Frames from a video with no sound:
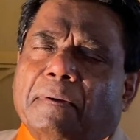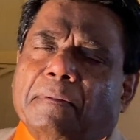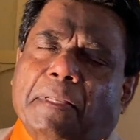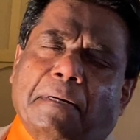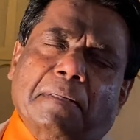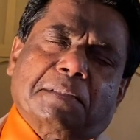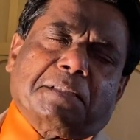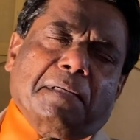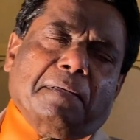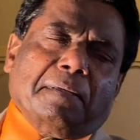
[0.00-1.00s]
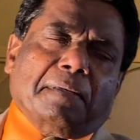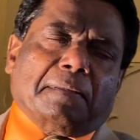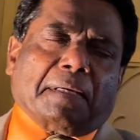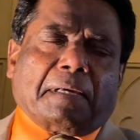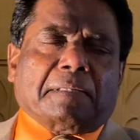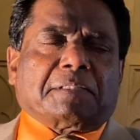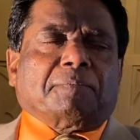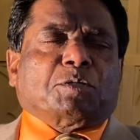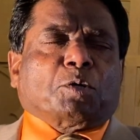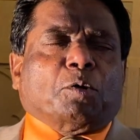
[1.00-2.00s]
They didn't see in the case
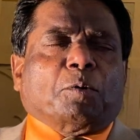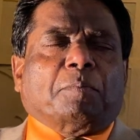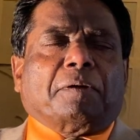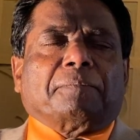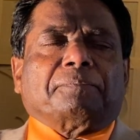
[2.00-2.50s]
of Job.